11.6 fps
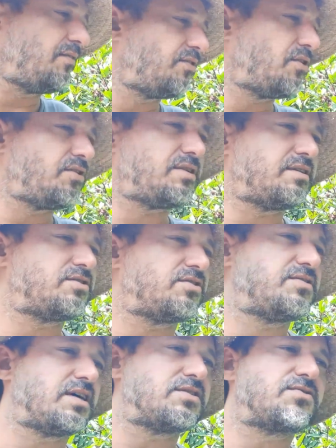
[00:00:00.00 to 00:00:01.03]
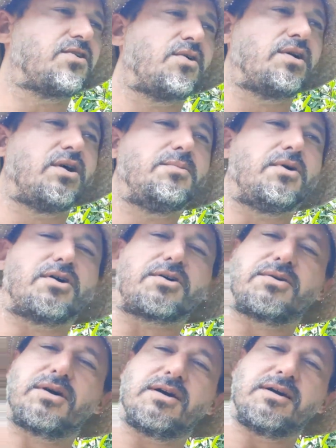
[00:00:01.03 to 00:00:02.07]
though it sort of does grow in Lombok,
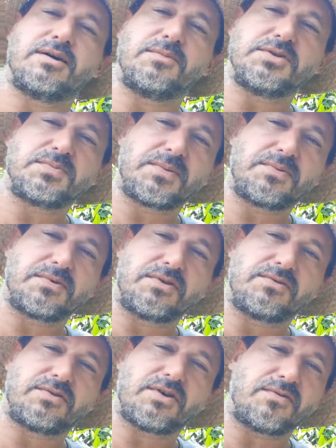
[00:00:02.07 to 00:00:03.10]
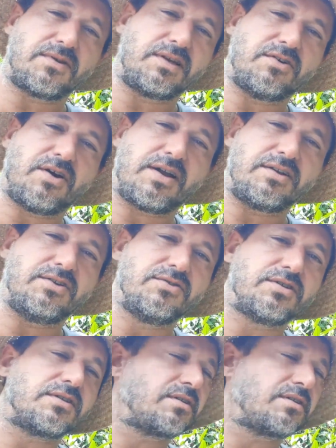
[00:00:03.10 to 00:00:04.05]
most people don't really know how to use it.